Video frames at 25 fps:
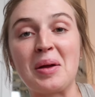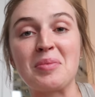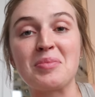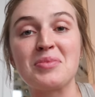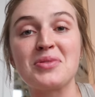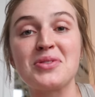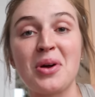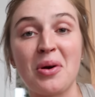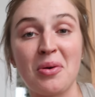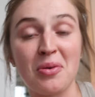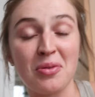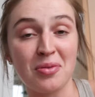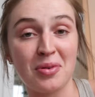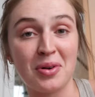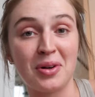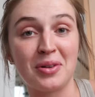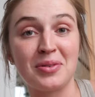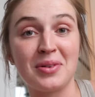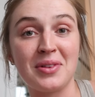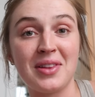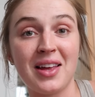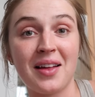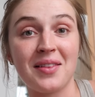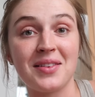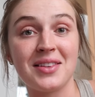am so thrilled
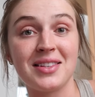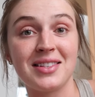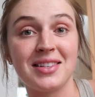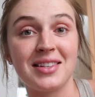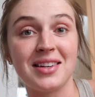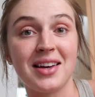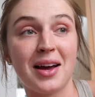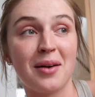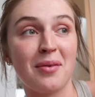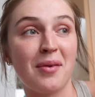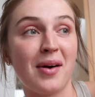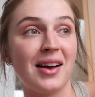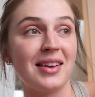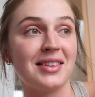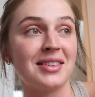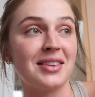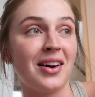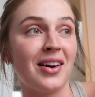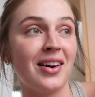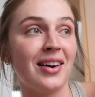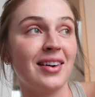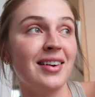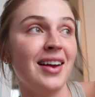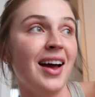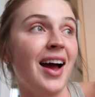with how this DIY has
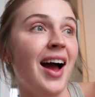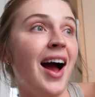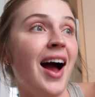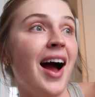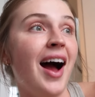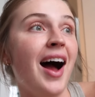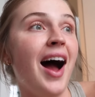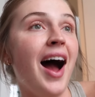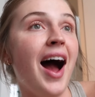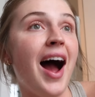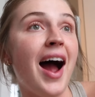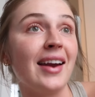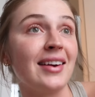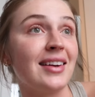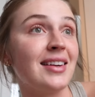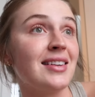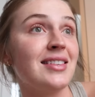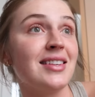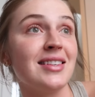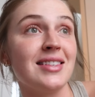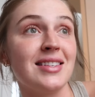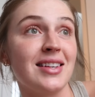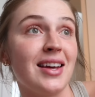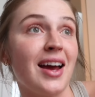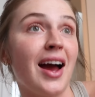gone. I need
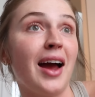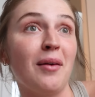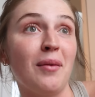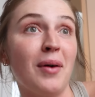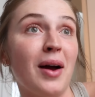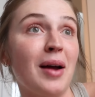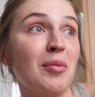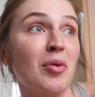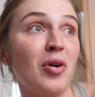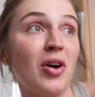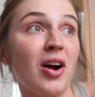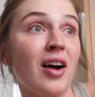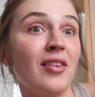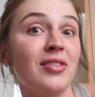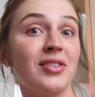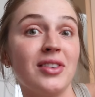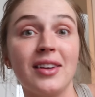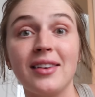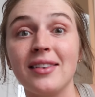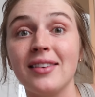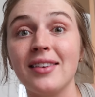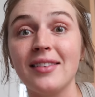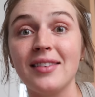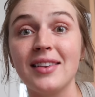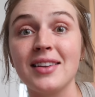to DIY more
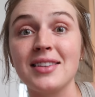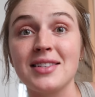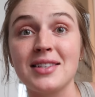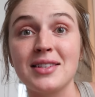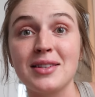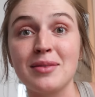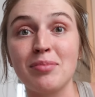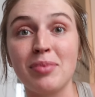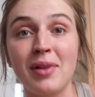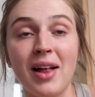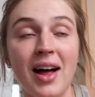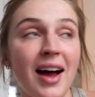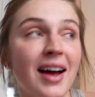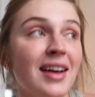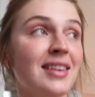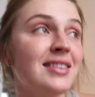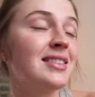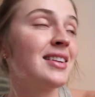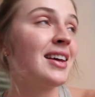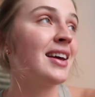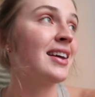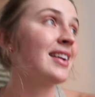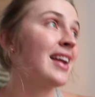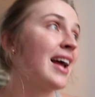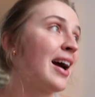often. This is a
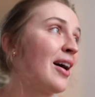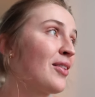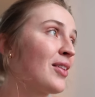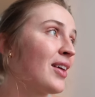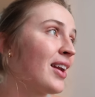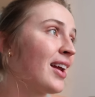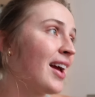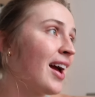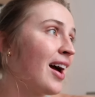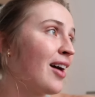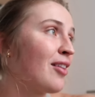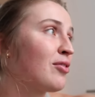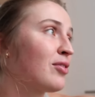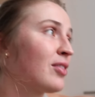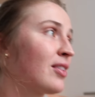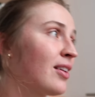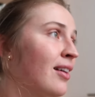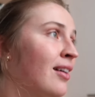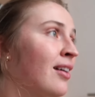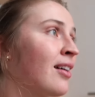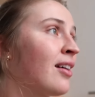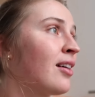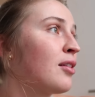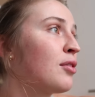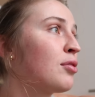blast. And now that I
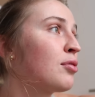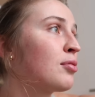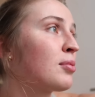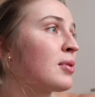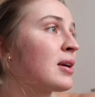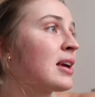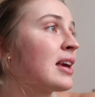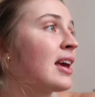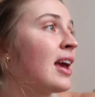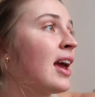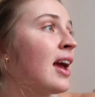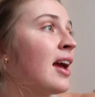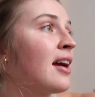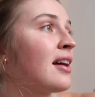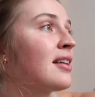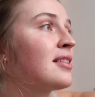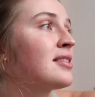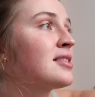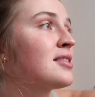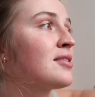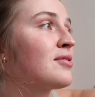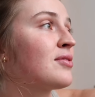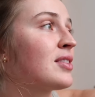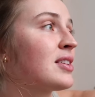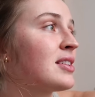have 3
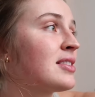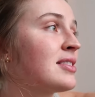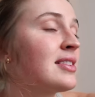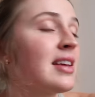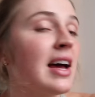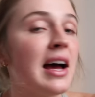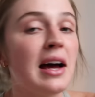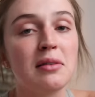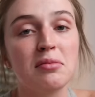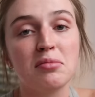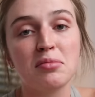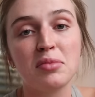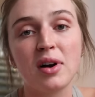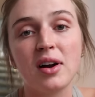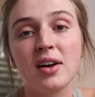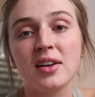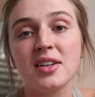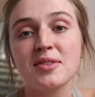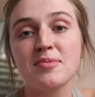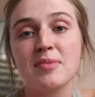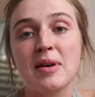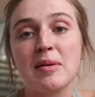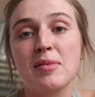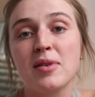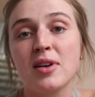cans of this satin
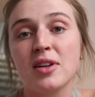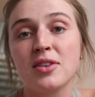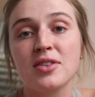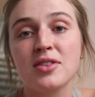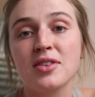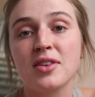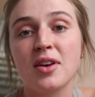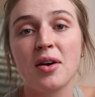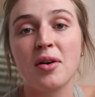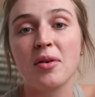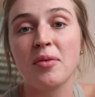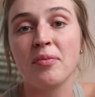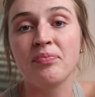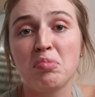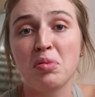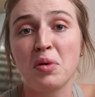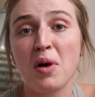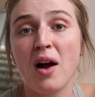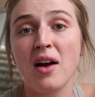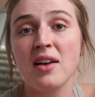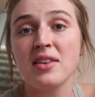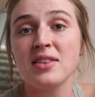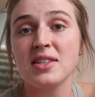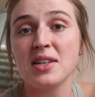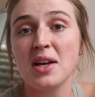bronze, maybe I'll just go
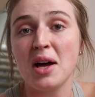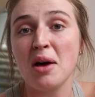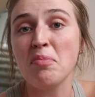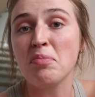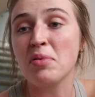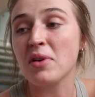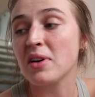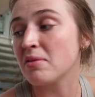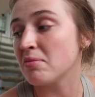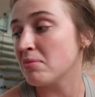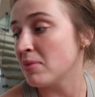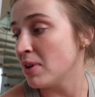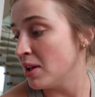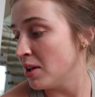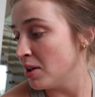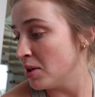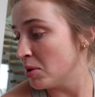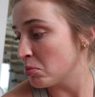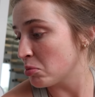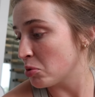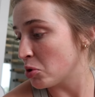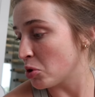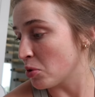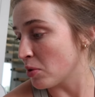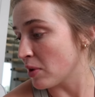bronze up and
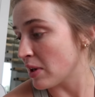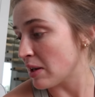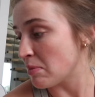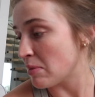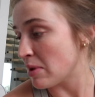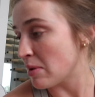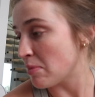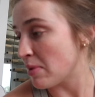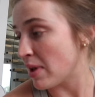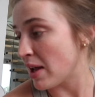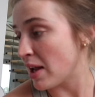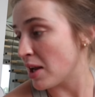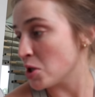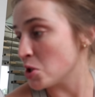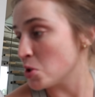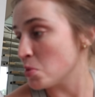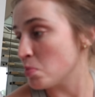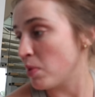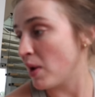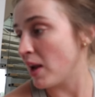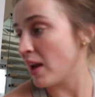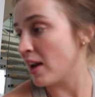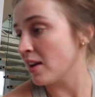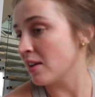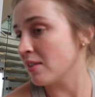creamy
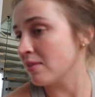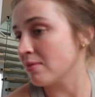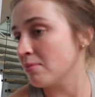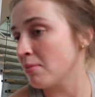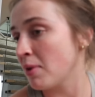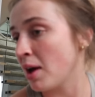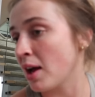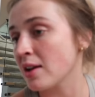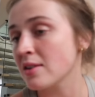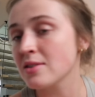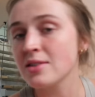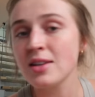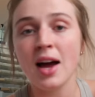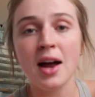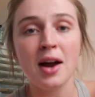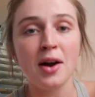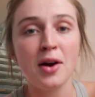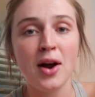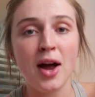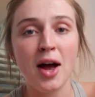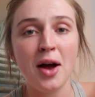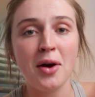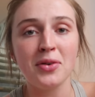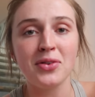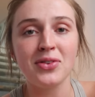beige paint my
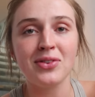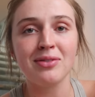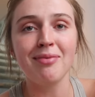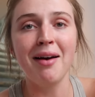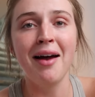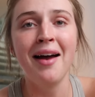entire house.